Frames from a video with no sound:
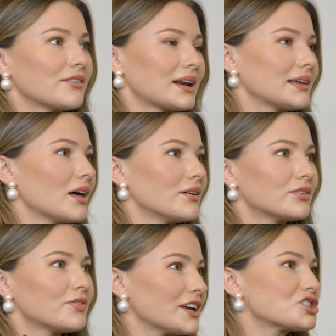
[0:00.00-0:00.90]
Mm-hmm. And I love a
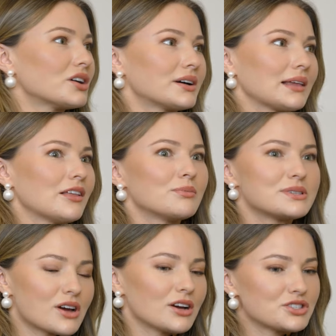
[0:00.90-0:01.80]
facial and I love
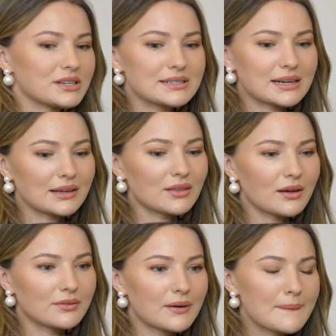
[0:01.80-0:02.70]
massages and I
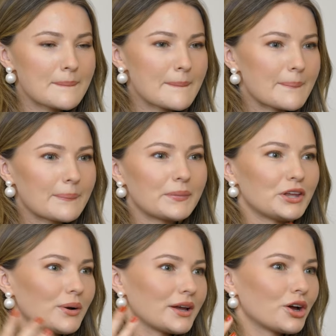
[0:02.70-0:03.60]
love, you
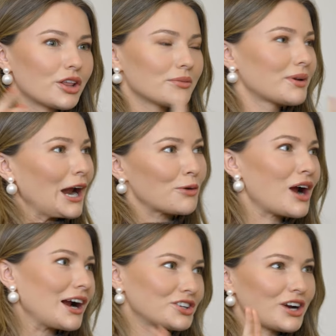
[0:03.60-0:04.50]
know, I go to the
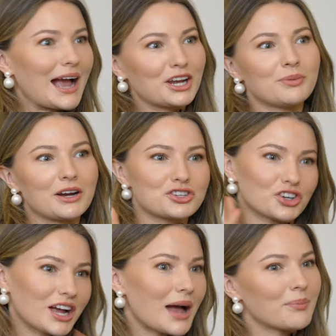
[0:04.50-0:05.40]
chiropractor,
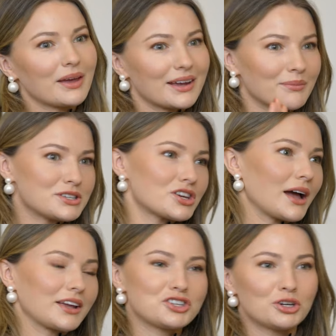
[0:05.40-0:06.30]
acupuncture, cupping,
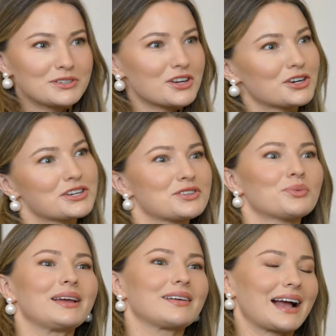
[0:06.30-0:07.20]
two massages a
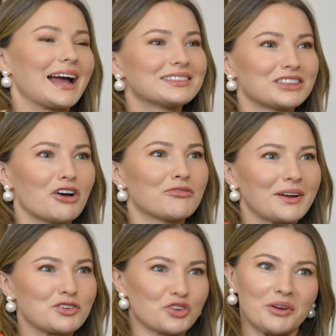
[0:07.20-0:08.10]
week. Like I love
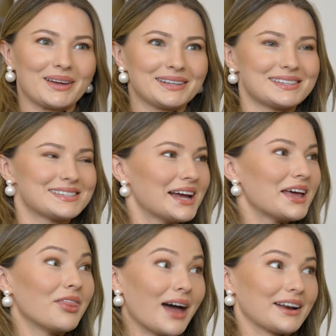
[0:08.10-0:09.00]
my treatments.
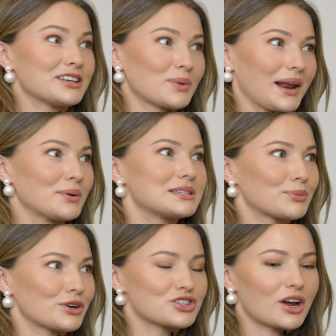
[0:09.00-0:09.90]
That is what I would
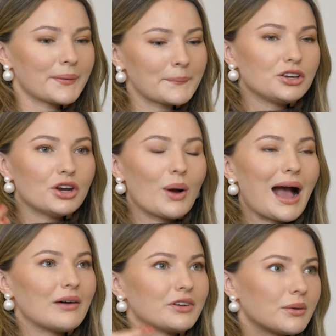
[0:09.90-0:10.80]
splurge on. You know,
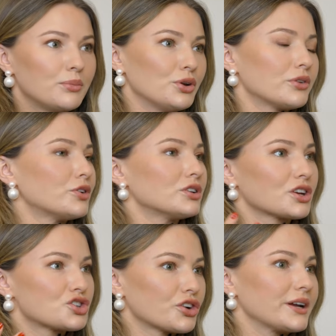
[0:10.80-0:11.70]
having a beautiful,
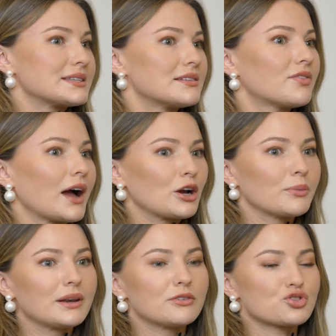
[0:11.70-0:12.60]
luxurious
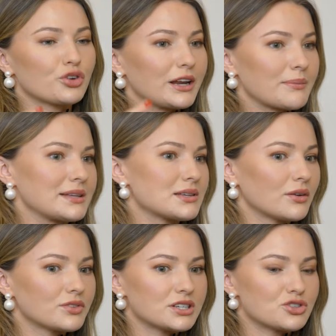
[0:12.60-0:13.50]
environment, treating
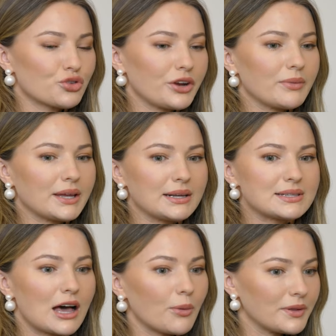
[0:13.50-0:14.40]
myself to treatments,
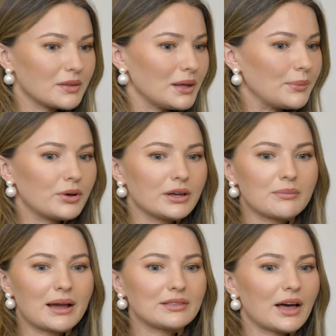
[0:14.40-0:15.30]
helping the people in
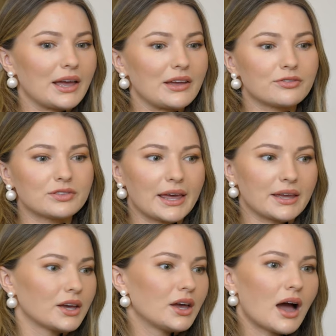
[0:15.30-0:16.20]
my life.
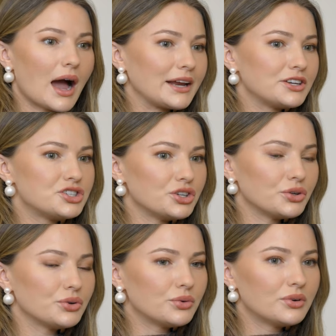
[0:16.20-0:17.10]
Like I
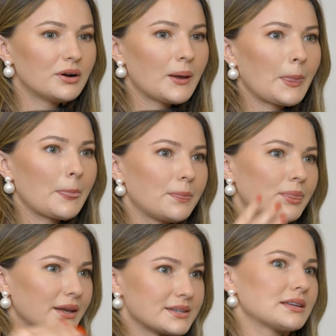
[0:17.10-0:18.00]
do
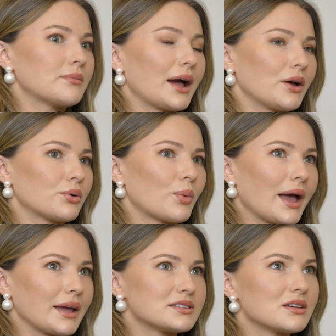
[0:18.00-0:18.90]
things in my own
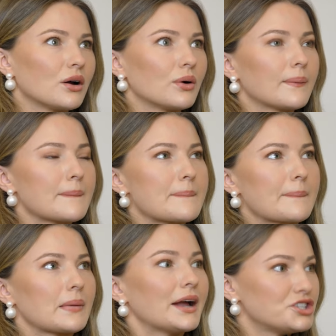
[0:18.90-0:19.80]
way. So
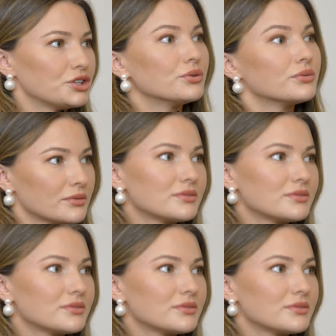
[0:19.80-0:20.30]
I do